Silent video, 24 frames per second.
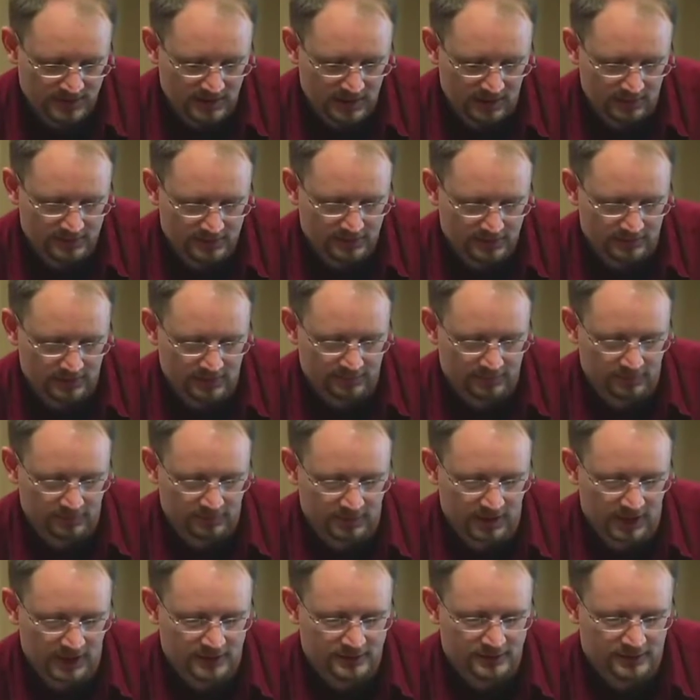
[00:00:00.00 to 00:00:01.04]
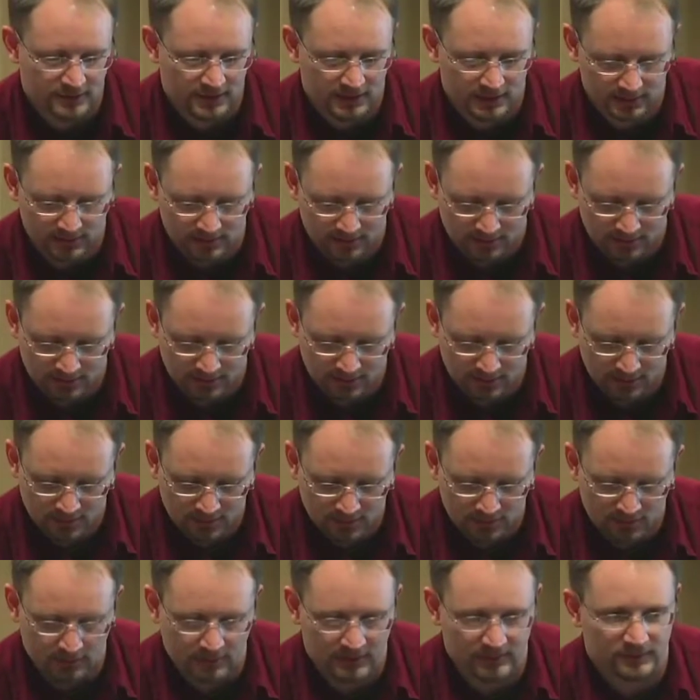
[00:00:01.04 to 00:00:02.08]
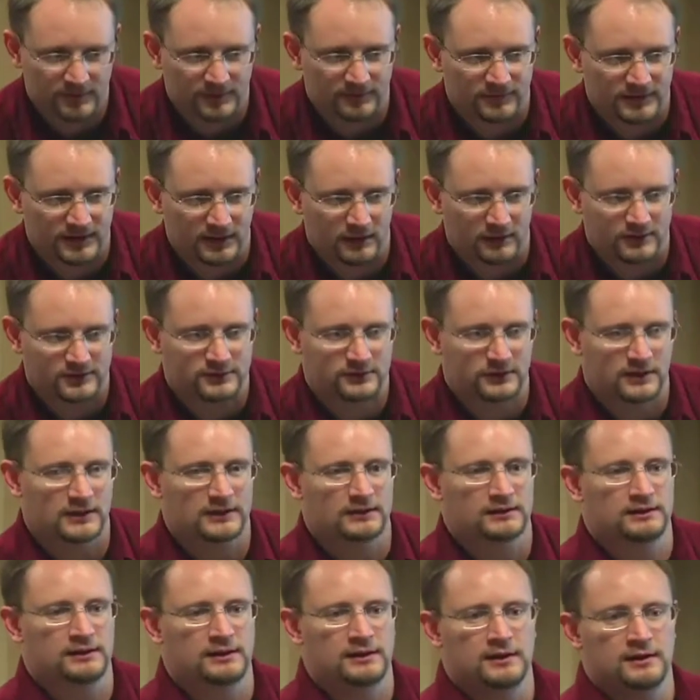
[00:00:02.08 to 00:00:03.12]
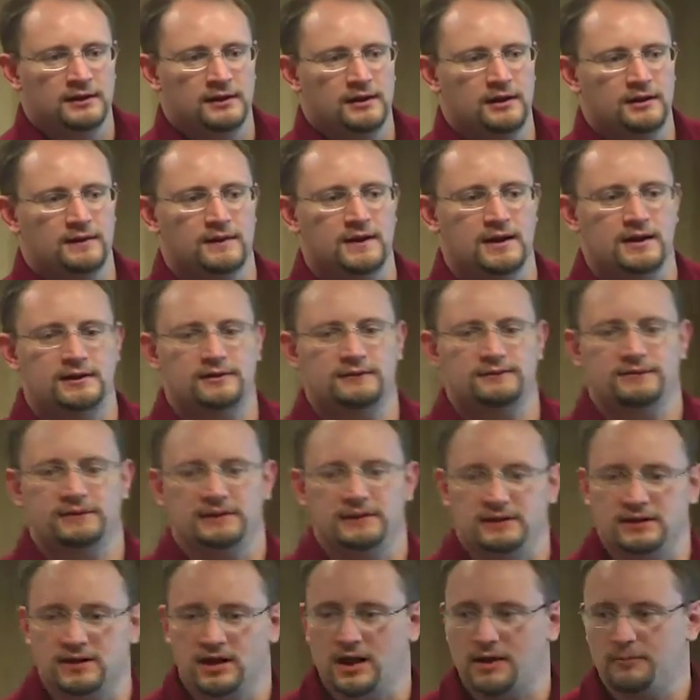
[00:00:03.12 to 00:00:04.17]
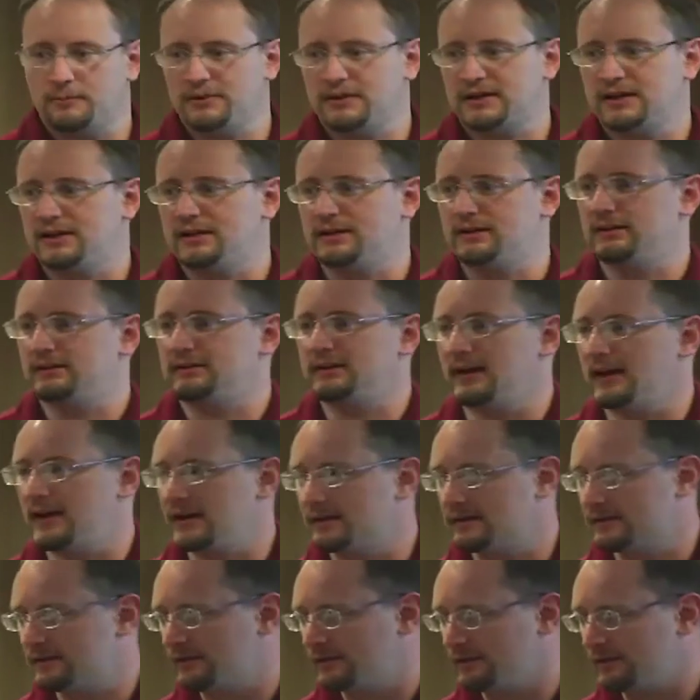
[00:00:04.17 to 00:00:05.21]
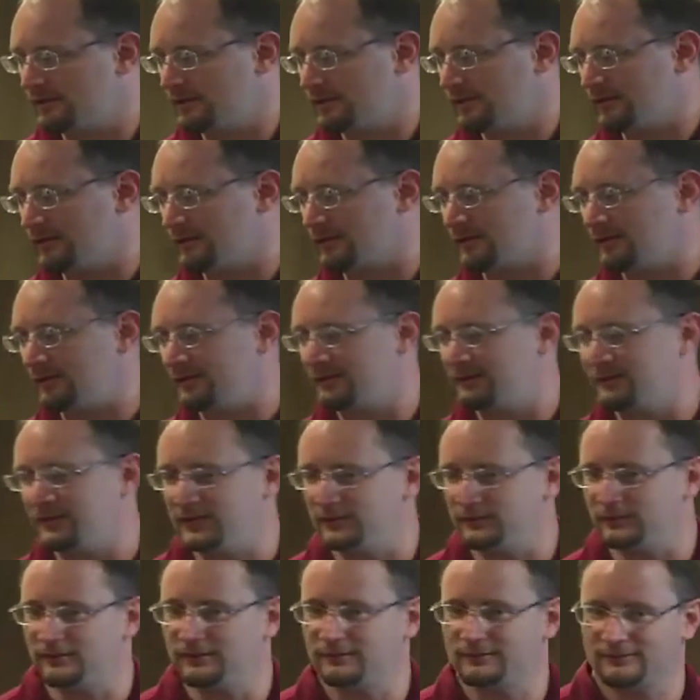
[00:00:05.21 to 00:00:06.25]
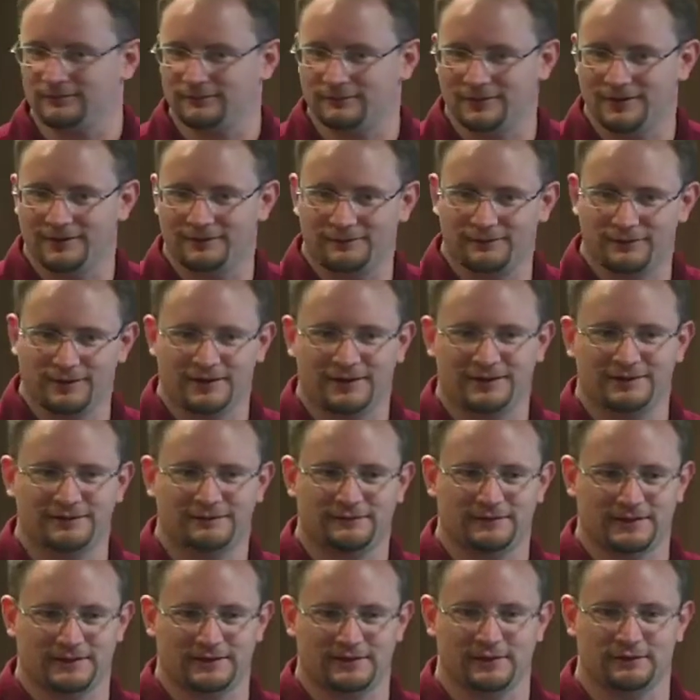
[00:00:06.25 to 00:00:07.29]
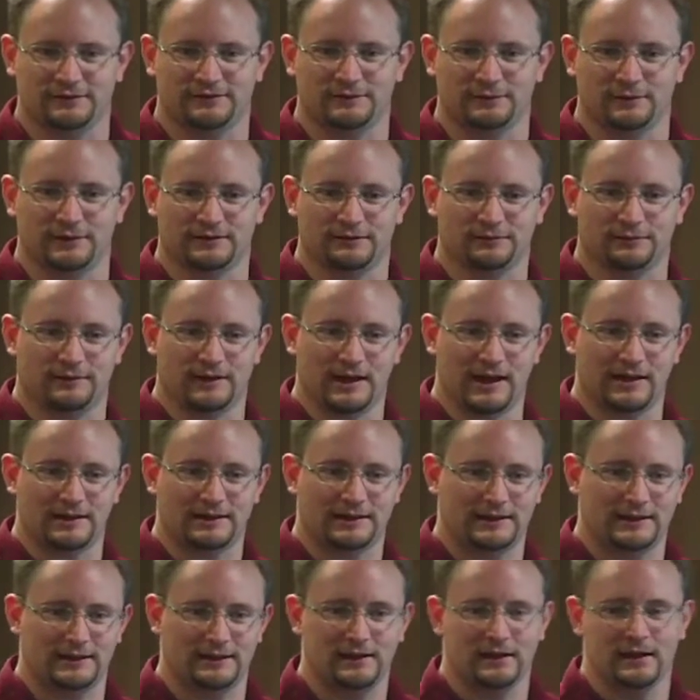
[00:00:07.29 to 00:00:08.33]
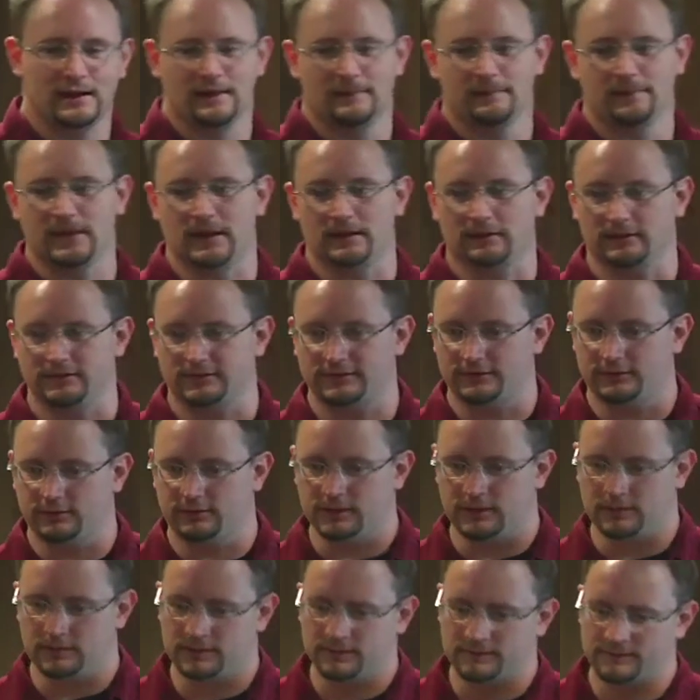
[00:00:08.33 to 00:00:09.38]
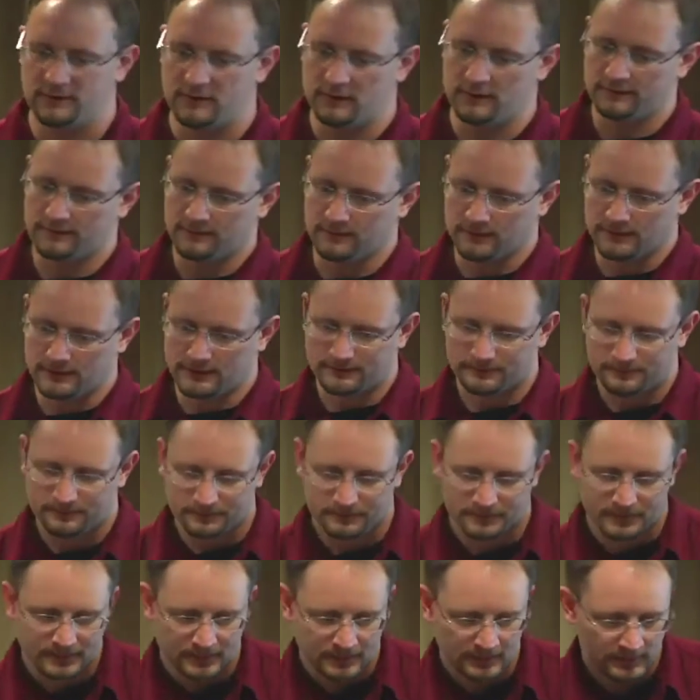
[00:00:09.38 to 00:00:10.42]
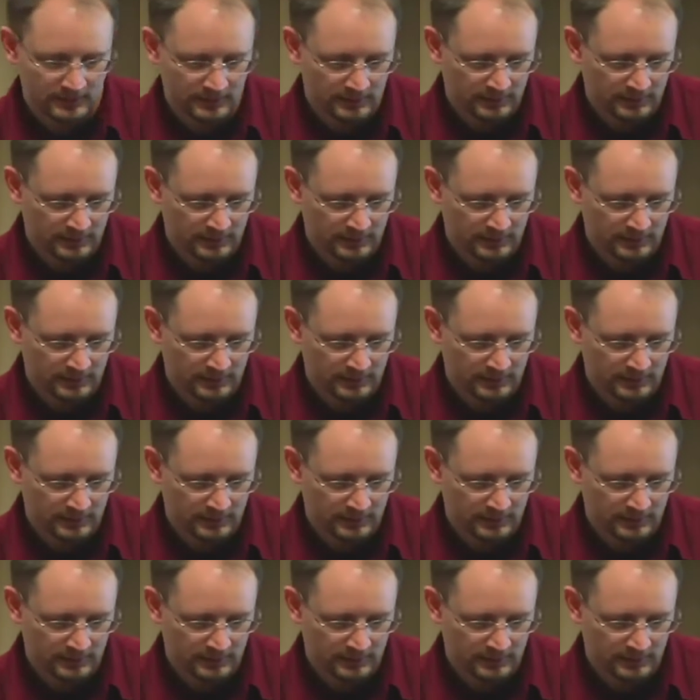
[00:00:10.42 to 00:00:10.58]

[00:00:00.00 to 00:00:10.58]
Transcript: when it comes down to it, if they're not trained, or even if they are trained, a lot of the complicated attacks are going to be relatively close to what's reality, and they'll still be able to fall for it.